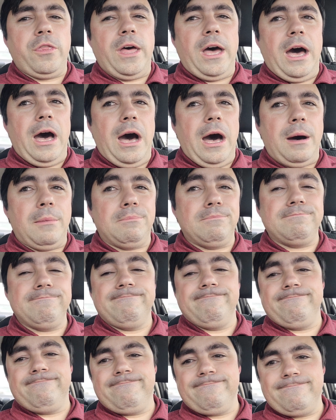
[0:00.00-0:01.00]
the um,
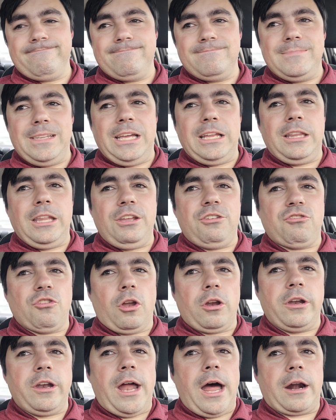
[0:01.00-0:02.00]
he at least
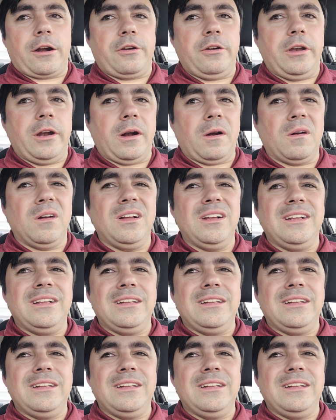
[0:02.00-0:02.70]
saw the doctor there.